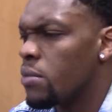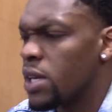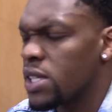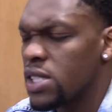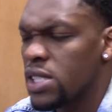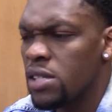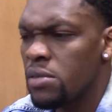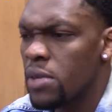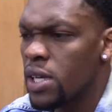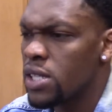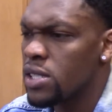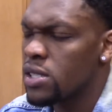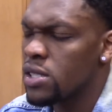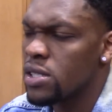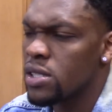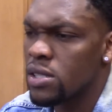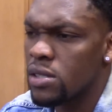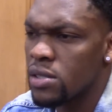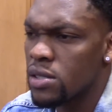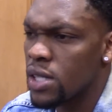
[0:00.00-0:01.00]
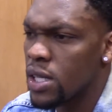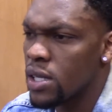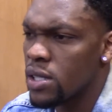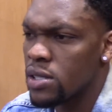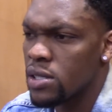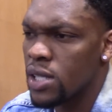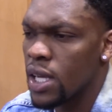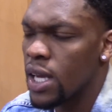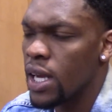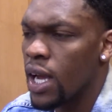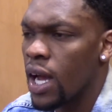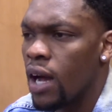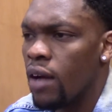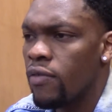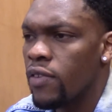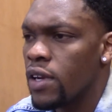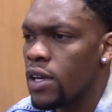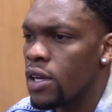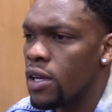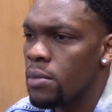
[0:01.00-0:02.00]
my teammates just st stayed
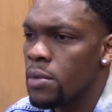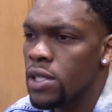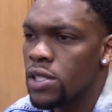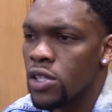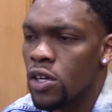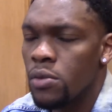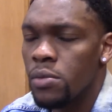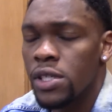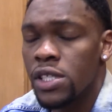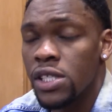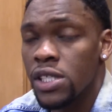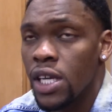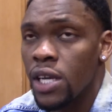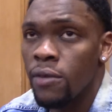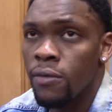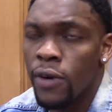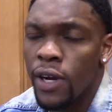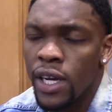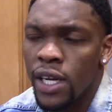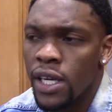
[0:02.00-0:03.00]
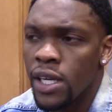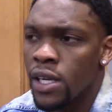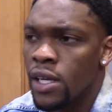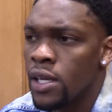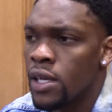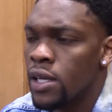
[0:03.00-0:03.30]
confident in me, told me to stay ready,